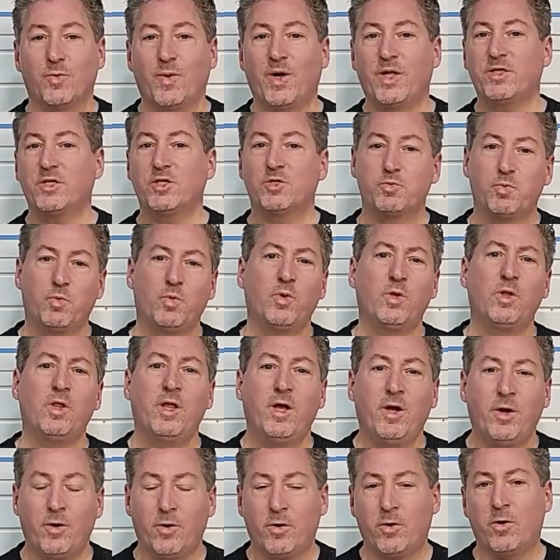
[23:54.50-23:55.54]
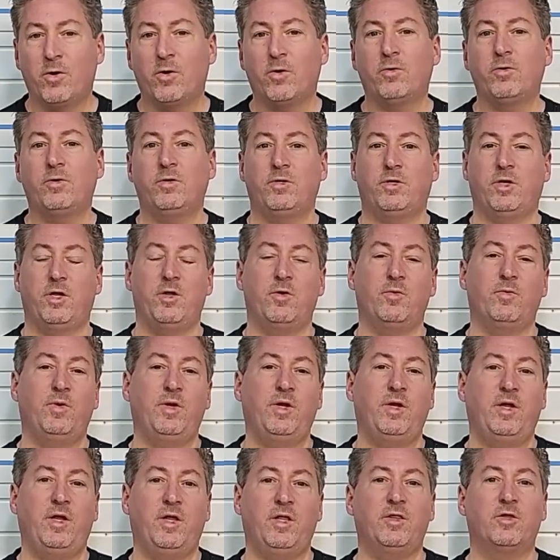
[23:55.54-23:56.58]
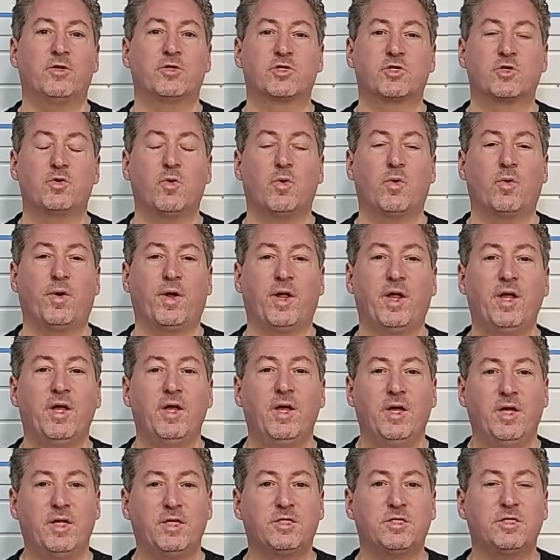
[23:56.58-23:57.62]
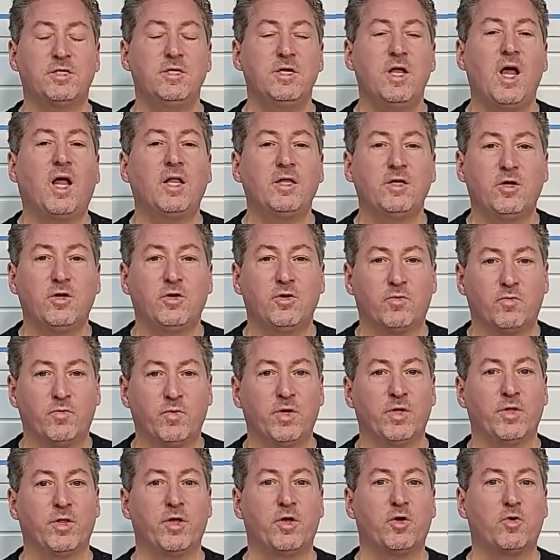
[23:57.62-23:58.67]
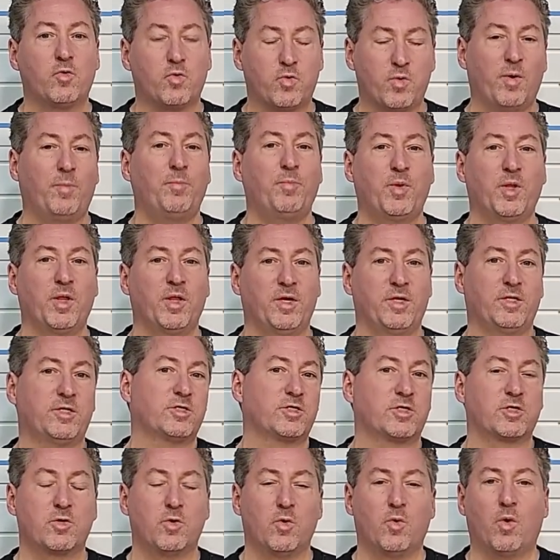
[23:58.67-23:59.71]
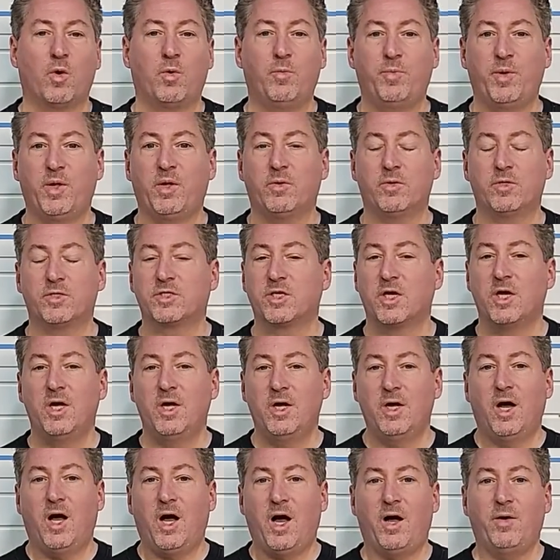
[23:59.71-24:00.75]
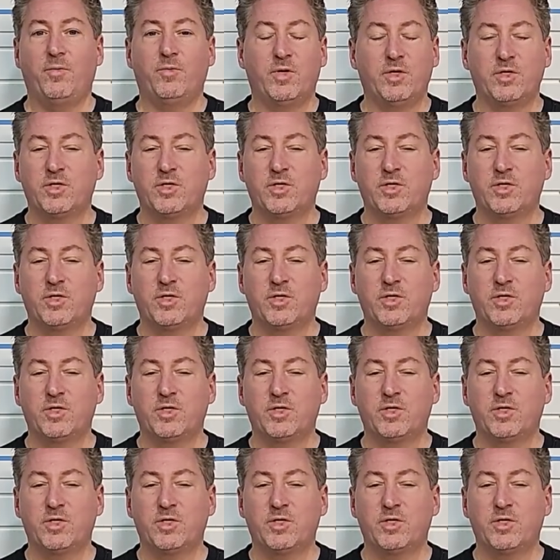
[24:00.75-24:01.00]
while this will hurt the unit in the scoring, it's not going to really cripple its score because I would